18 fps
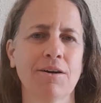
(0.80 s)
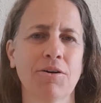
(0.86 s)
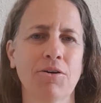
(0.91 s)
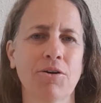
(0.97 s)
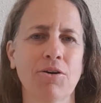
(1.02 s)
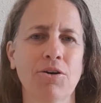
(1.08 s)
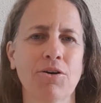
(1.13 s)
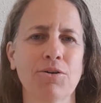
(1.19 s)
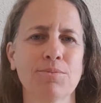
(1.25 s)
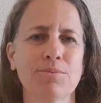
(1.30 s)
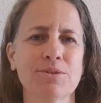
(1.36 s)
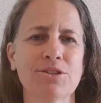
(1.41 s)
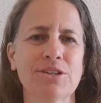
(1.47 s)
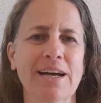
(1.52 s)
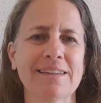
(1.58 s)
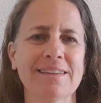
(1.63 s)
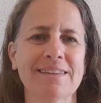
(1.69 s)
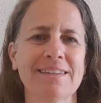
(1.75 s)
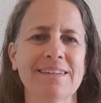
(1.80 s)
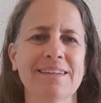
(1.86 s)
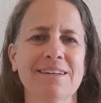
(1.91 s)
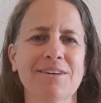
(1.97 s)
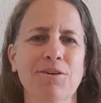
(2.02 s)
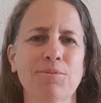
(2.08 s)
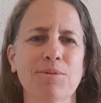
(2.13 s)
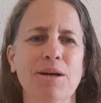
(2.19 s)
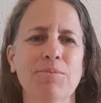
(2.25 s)
Om Shanti,
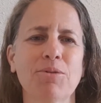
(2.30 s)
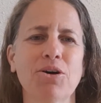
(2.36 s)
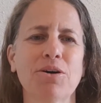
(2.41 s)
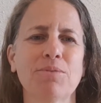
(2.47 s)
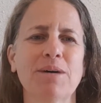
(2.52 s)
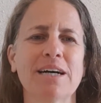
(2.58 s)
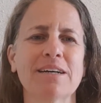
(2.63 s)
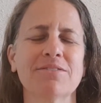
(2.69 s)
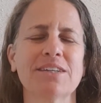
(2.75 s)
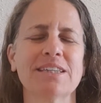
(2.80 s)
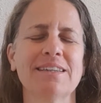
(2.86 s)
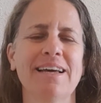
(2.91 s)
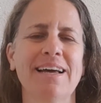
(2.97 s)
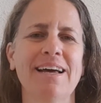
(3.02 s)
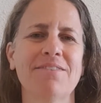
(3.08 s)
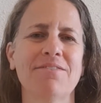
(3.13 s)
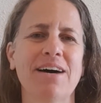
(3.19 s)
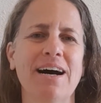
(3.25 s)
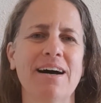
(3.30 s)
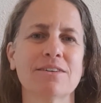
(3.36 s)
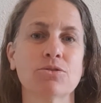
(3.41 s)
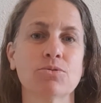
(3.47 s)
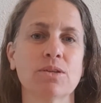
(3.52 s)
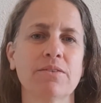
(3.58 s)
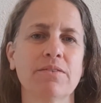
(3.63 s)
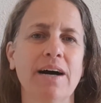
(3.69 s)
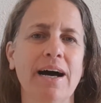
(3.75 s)
Om Namo Bhagavate
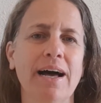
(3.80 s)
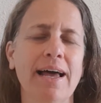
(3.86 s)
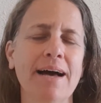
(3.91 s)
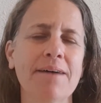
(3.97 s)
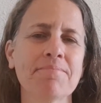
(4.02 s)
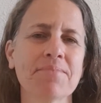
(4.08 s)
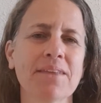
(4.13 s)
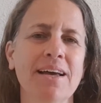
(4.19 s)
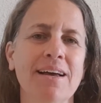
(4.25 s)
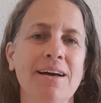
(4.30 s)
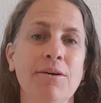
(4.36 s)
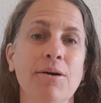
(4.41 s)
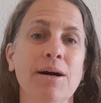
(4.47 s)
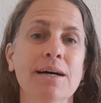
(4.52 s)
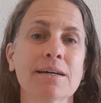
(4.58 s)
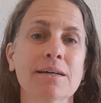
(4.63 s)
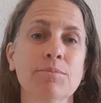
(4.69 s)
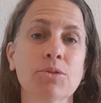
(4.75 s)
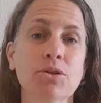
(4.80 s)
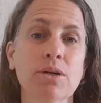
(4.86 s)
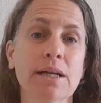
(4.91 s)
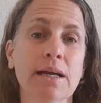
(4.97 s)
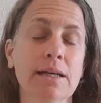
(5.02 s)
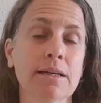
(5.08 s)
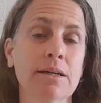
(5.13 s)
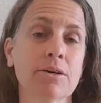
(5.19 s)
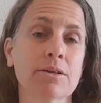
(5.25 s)
Vasudevaya. Welcome to
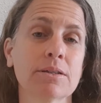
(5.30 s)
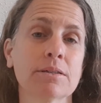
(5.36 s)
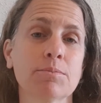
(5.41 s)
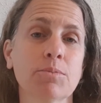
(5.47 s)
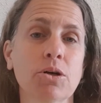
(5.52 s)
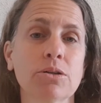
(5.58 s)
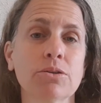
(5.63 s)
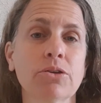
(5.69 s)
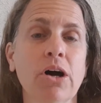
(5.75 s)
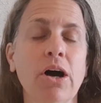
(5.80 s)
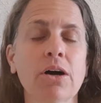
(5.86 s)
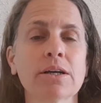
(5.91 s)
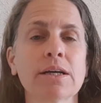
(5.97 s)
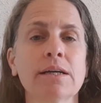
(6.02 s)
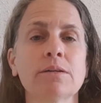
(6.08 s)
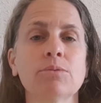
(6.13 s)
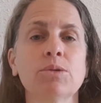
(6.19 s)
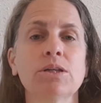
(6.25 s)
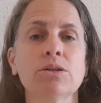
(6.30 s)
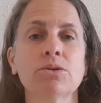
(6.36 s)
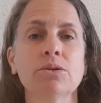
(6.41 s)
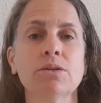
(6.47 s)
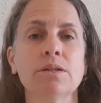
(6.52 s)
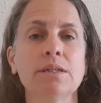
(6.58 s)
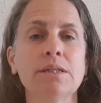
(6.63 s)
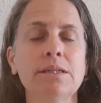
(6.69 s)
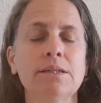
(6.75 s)
another Yoga Small Talk, and we
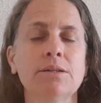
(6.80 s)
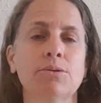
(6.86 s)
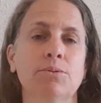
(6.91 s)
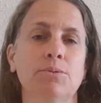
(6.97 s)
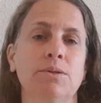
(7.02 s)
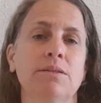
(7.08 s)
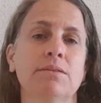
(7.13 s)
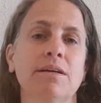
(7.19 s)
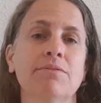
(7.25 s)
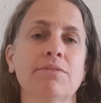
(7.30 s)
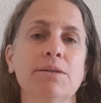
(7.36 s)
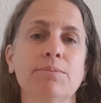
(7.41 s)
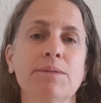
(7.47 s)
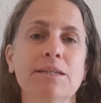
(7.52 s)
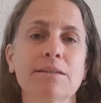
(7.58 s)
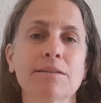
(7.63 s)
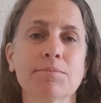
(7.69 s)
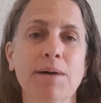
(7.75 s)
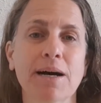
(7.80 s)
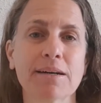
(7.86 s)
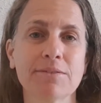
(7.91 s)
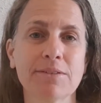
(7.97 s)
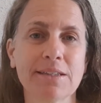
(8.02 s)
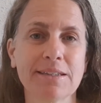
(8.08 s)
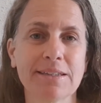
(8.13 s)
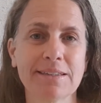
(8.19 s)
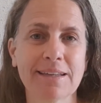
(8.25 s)
continue with 7 minutes
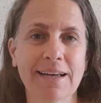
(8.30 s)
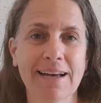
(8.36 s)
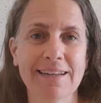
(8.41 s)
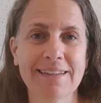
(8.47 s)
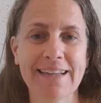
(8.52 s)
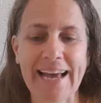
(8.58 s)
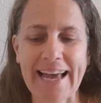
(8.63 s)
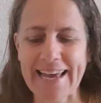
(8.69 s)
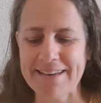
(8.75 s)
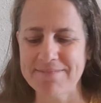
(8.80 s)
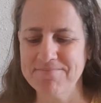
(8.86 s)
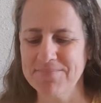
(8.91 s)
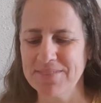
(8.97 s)
Bhagavad Gita a day.